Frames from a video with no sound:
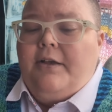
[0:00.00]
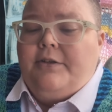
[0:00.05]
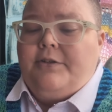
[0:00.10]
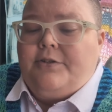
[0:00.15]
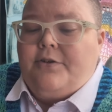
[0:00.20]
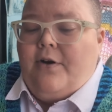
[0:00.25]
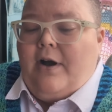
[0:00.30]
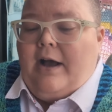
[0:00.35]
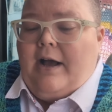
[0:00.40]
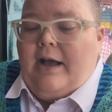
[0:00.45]

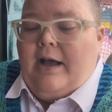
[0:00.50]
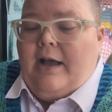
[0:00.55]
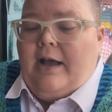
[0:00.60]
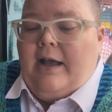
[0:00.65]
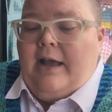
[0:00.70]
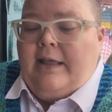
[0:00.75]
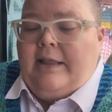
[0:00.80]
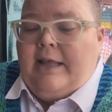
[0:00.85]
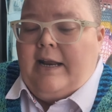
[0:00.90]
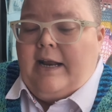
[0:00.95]
So,
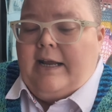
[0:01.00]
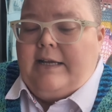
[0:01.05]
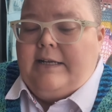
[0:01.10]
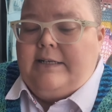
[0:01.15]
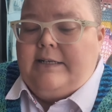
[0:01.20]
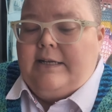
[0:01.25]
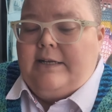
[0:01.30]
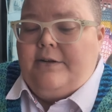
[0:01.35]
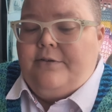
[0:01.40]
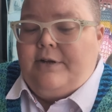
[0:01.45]
and then I
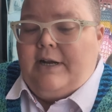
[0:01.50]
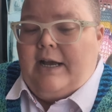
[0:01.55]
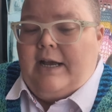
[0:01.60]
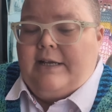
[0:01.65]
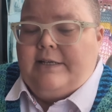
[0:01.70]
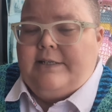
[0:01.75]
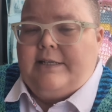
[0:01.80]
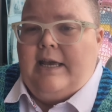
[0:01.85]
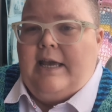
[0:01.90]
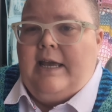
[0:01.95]
continued
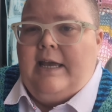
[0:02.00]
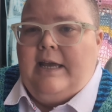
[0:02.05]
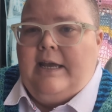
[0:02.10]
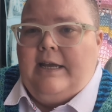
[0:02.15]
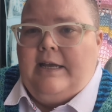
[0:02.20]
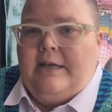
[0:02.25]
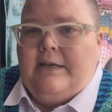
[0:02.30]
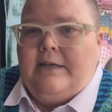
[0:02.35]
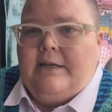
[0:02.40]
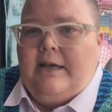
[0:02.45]
as
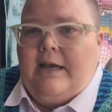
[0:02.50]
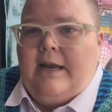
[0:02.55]
a,